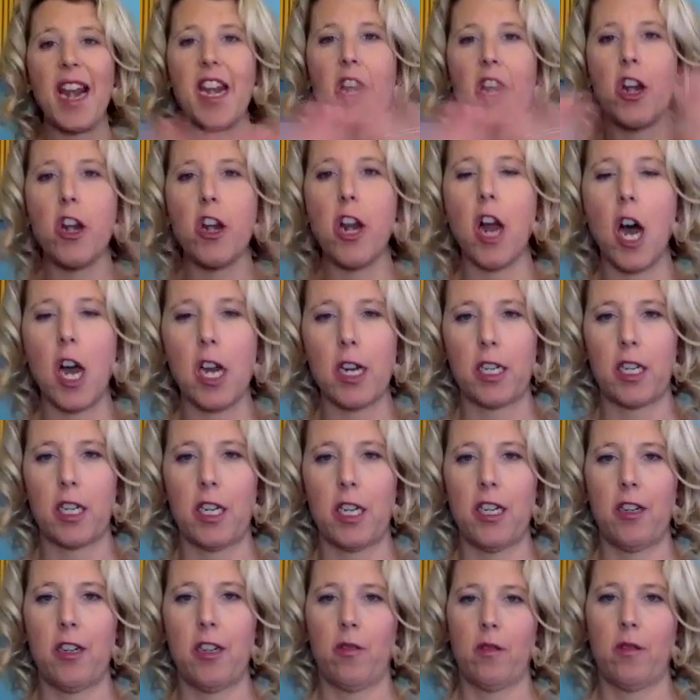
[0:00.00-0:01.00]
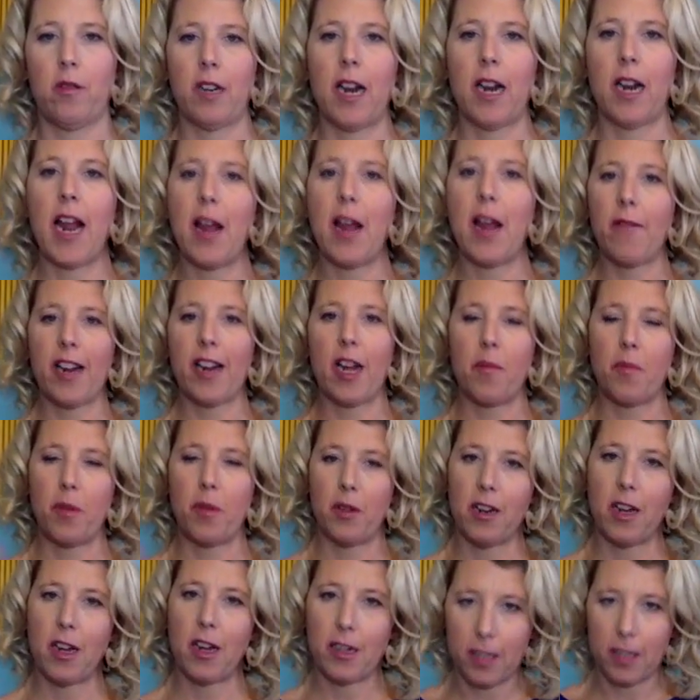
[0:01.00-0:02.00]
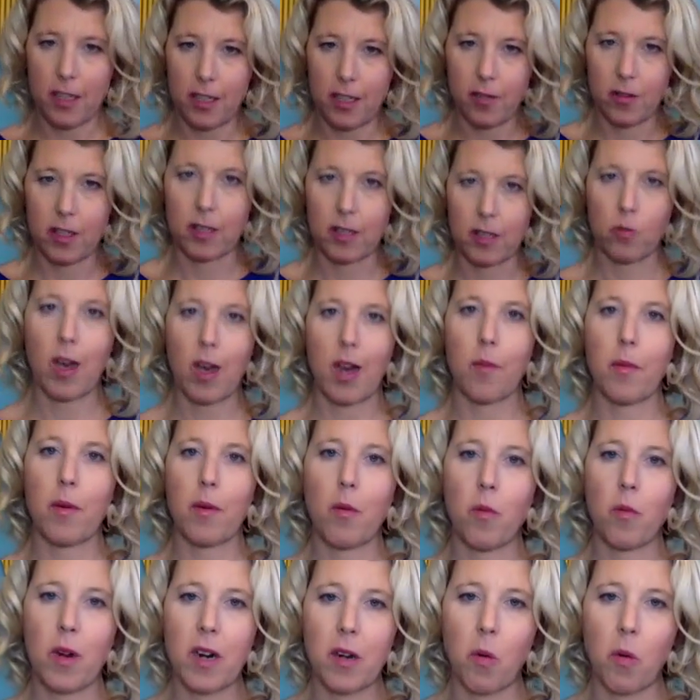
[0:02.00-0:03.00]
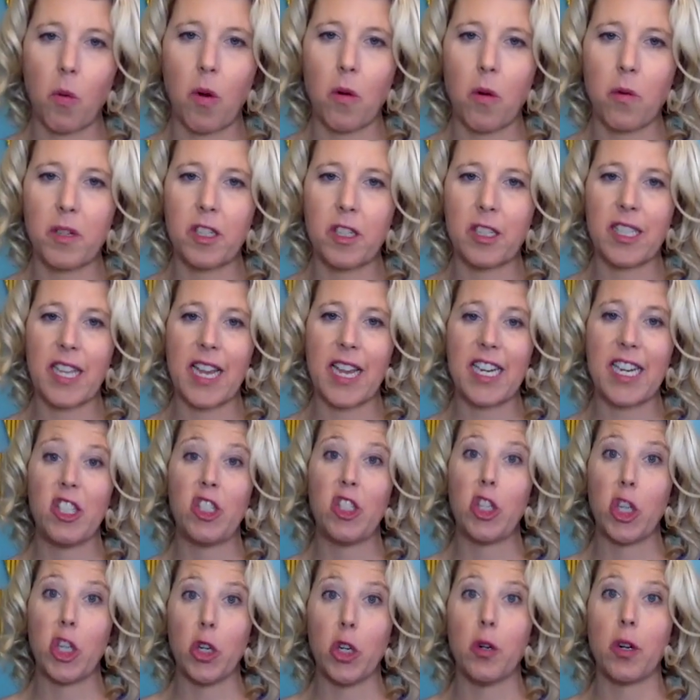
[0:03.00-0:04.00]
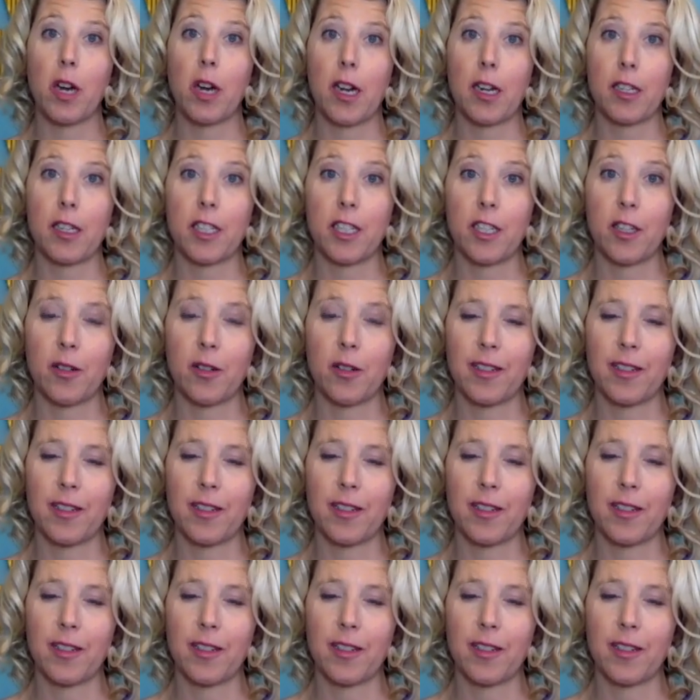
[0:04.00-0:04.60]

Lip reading: not to do. And I have a couple of not to do's as well, but what would you say do not do?